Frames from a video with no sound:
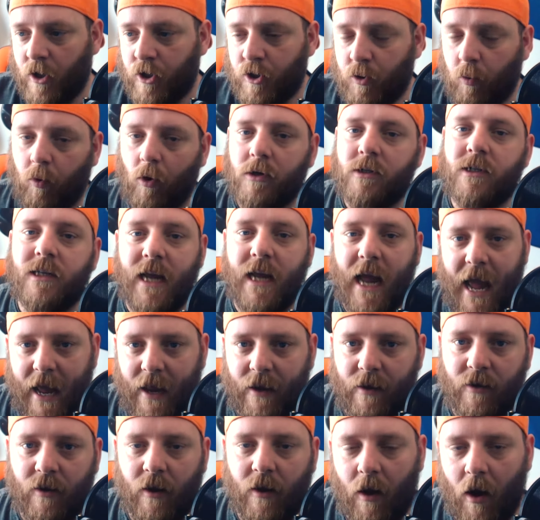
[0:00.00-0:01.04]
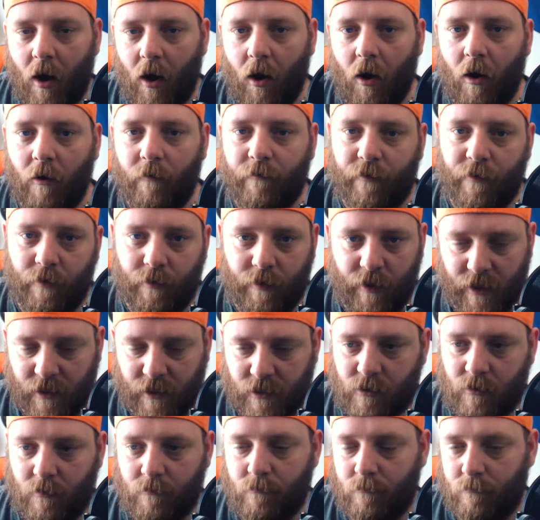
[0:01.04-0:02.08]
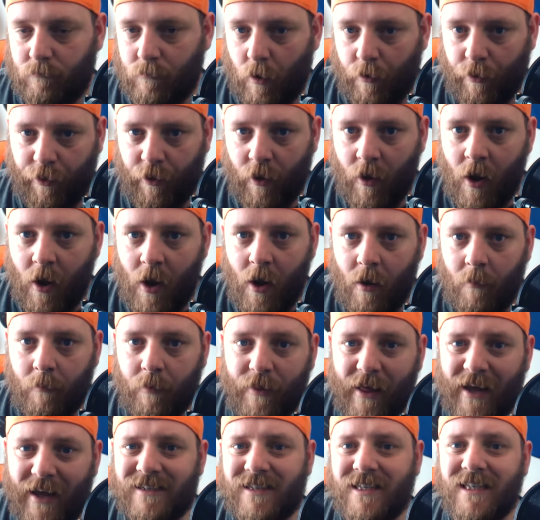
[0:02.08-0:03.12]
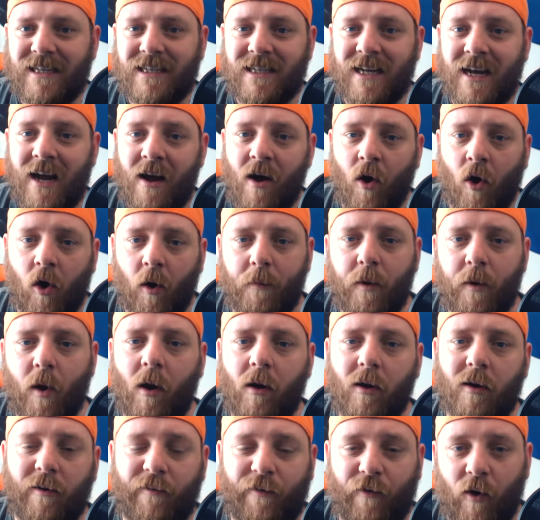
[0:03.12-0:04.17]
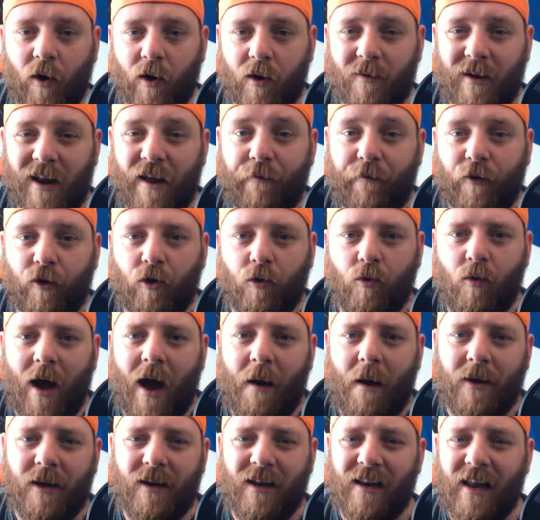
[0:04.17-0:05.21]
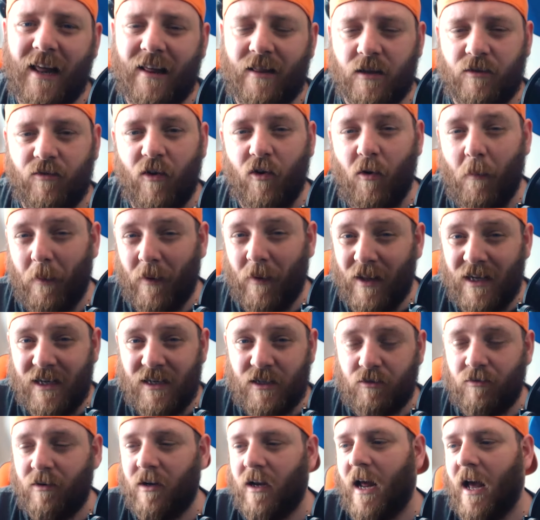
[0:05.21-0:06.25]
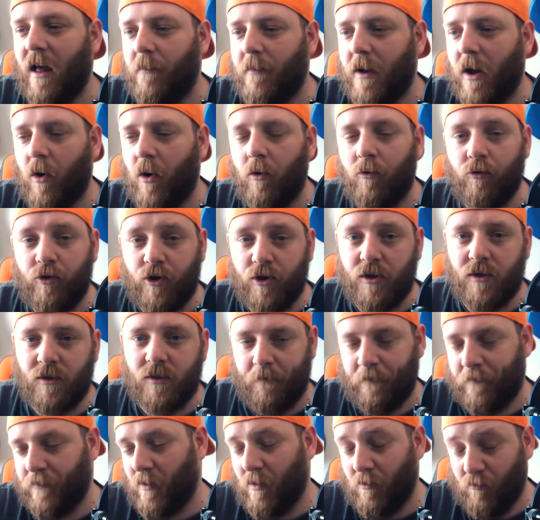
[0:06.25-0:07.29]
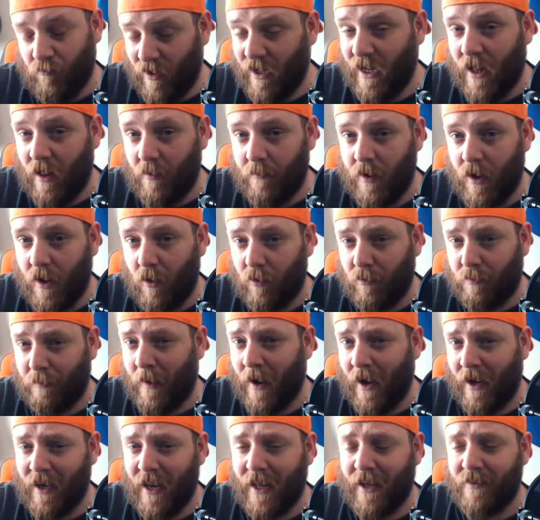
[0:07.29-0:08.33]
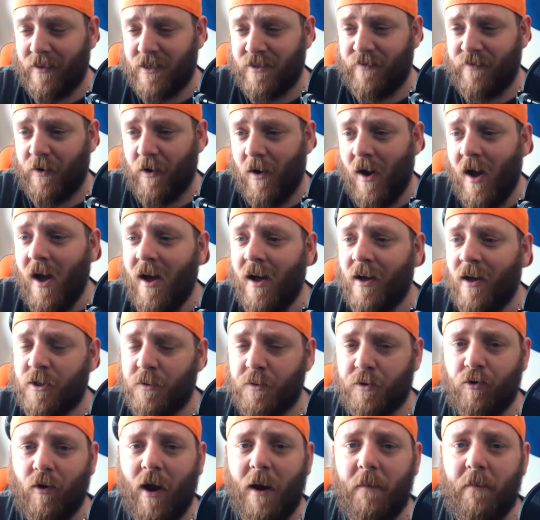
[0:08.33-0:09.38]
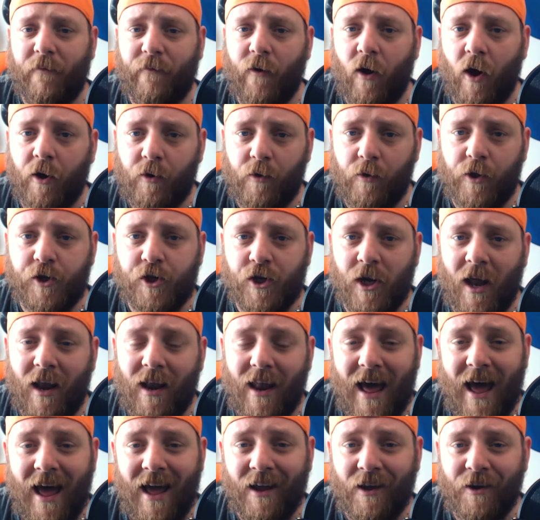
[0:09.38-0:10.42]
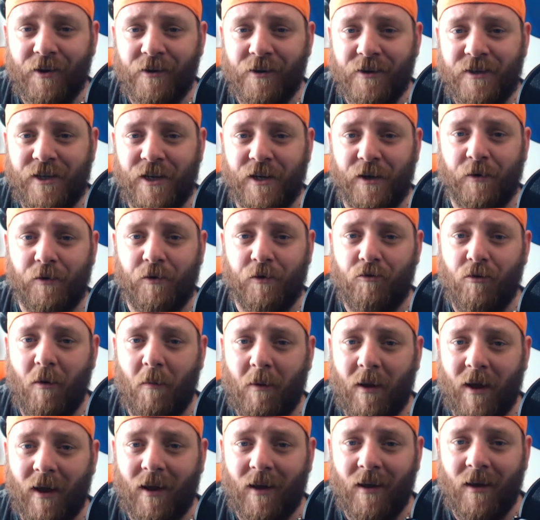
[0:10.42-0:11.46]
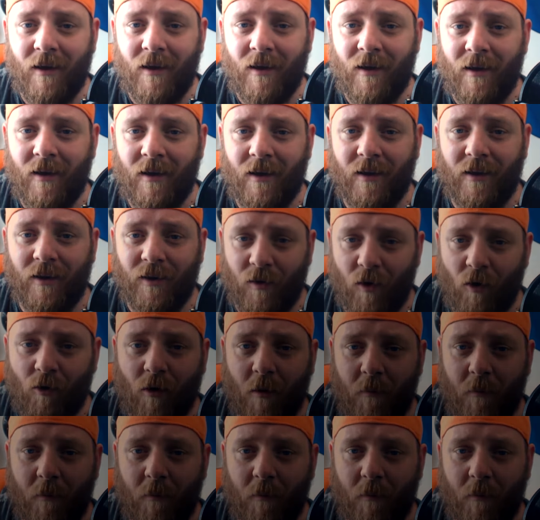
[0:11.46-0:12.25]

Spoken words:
towards the end of this month. But that is it. Hope you're all looking forward to it. If you do happen to like this video, please really help me out. It does really help me out by liking this video. Subscribe if you're new to the channel, and continue to dropkick your